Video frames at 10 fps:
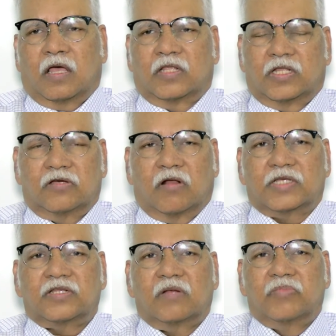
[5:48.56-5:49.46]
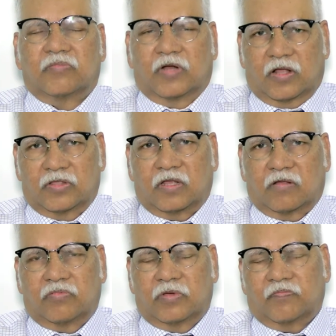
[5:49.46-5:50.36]
That is called external beam
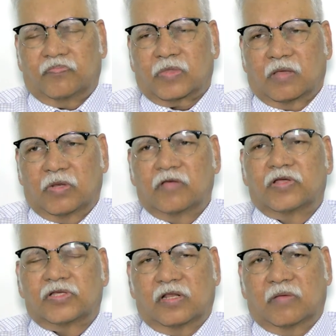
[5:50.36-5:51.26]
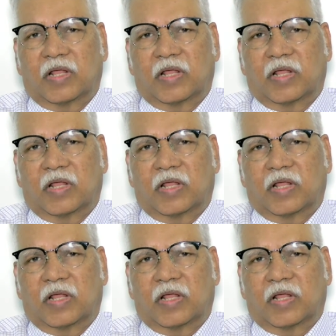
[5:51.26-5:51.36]
radiotherapy. Previously,